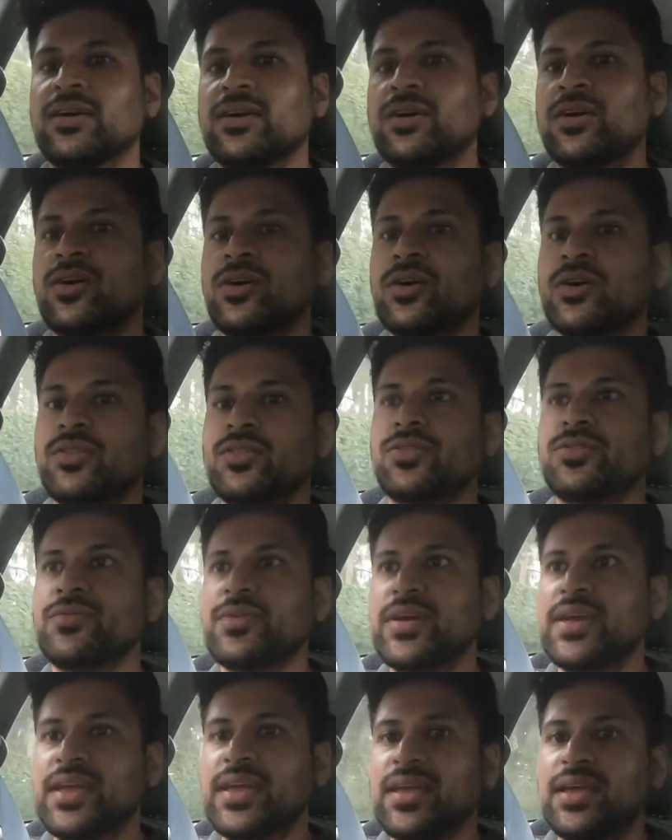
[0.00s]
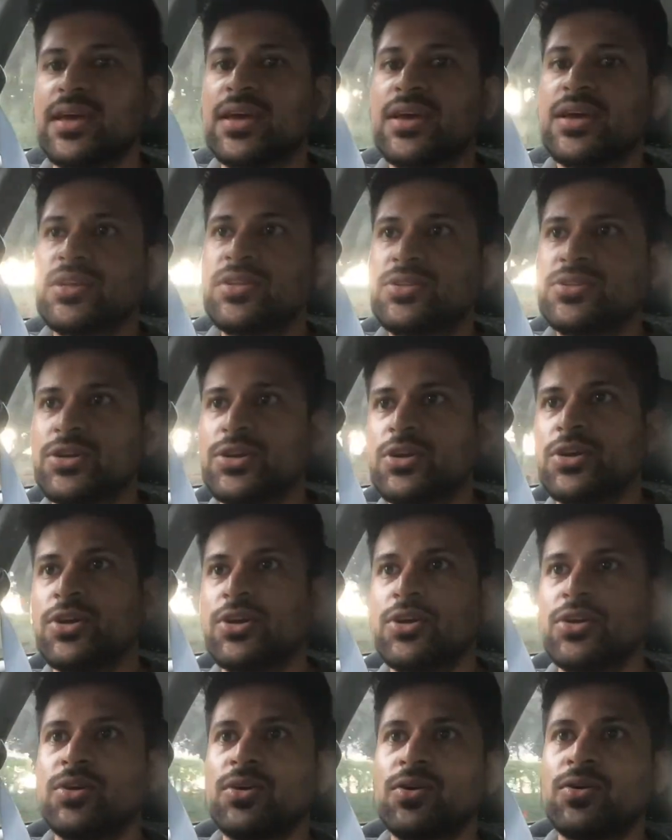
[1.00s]
on 3,
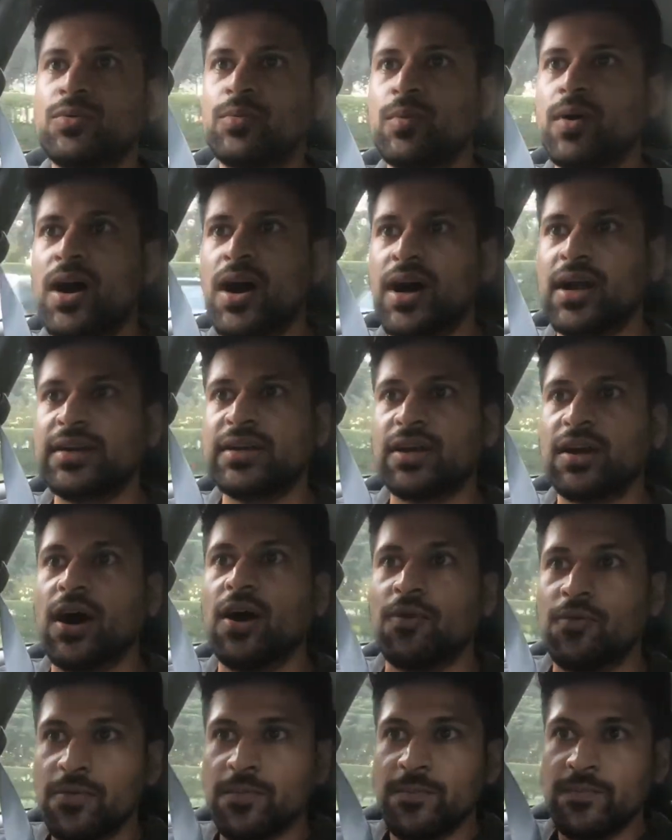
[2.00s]
2, 1, go.